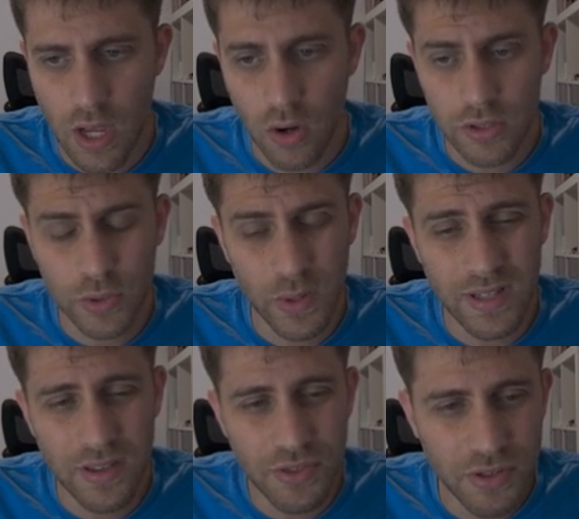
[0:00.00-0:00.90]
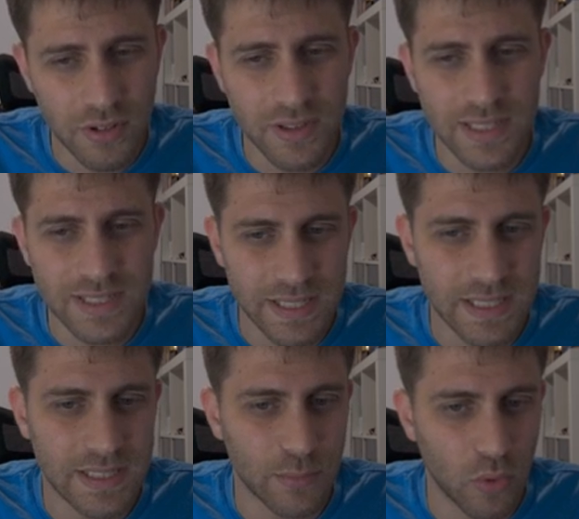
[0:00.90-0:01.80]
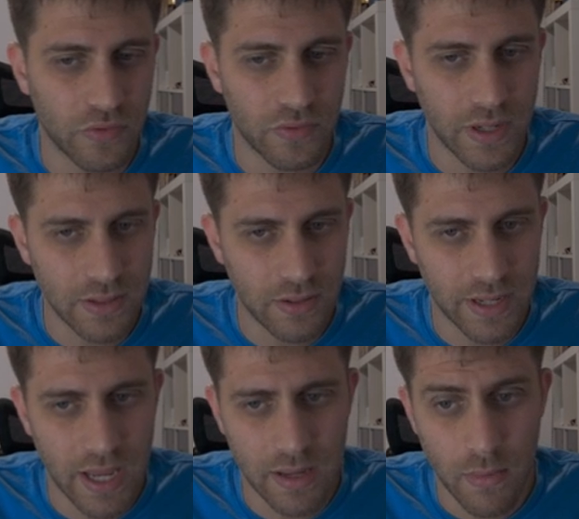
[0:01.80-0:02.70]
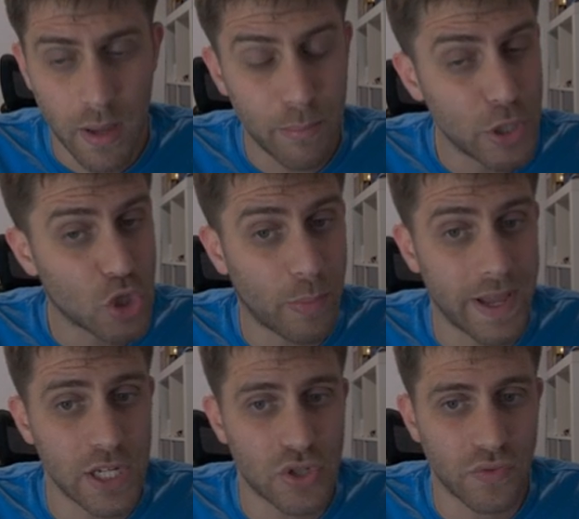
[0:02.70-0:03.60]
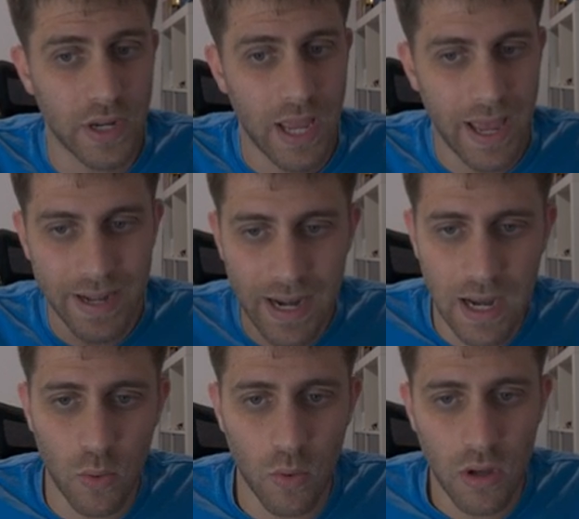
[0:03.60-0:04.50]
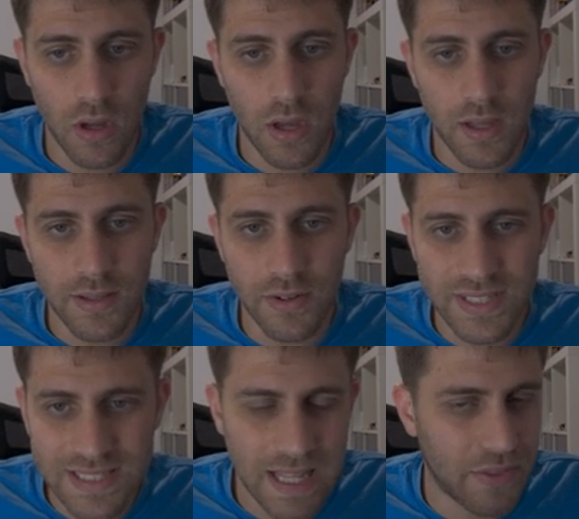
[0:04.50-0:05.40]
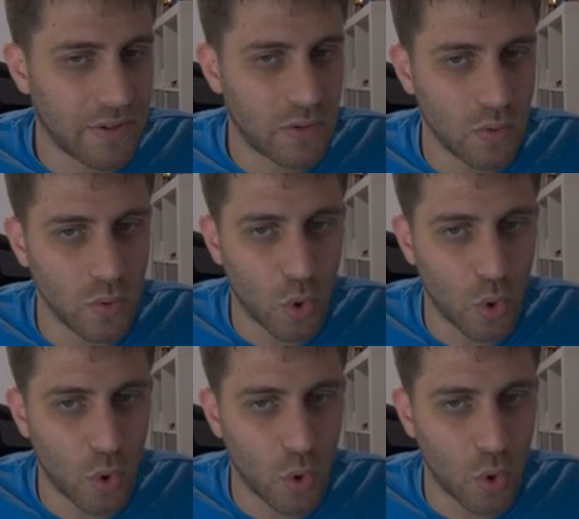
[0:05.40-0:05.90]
Also in the 36th move into the game, bishop h3, and now there is nothing to do.